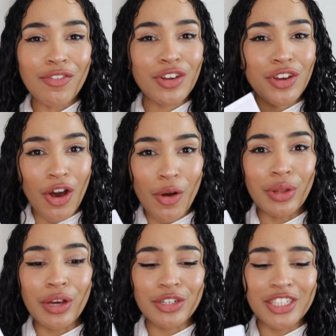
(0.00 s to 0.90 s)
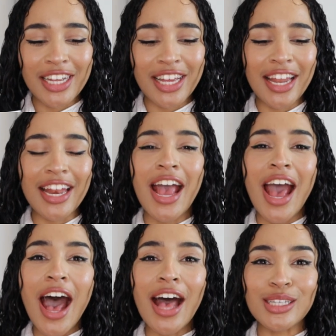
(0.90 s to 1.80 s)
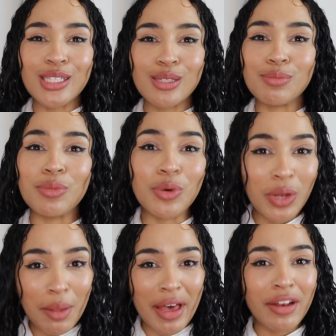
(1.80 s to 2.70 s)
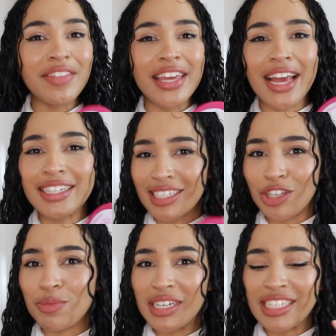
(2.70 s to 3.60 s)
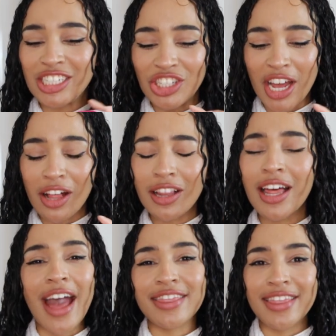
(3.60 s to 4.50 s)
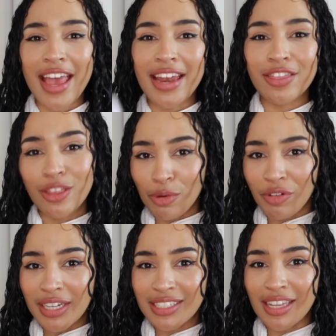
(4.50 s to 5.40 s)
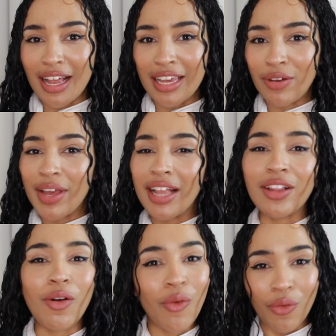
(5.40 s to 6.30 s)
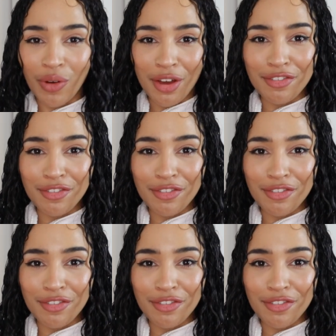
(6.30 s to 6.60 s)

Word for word: of the curl lotion, a small amount of the anti-humidity gel, and then the Moringa styling oil all